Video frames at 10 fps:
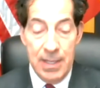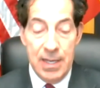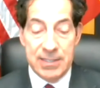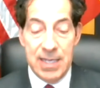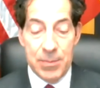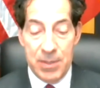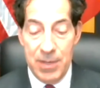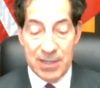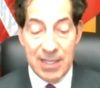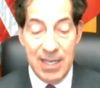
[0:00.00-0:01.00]

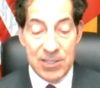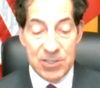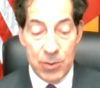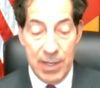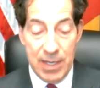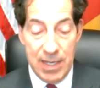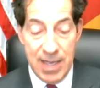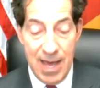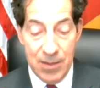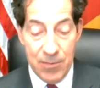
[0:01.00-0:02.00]
Assemblyman Lee is doing in
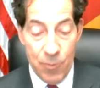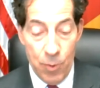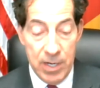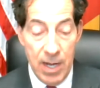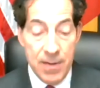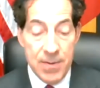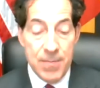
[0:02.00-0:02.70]
California,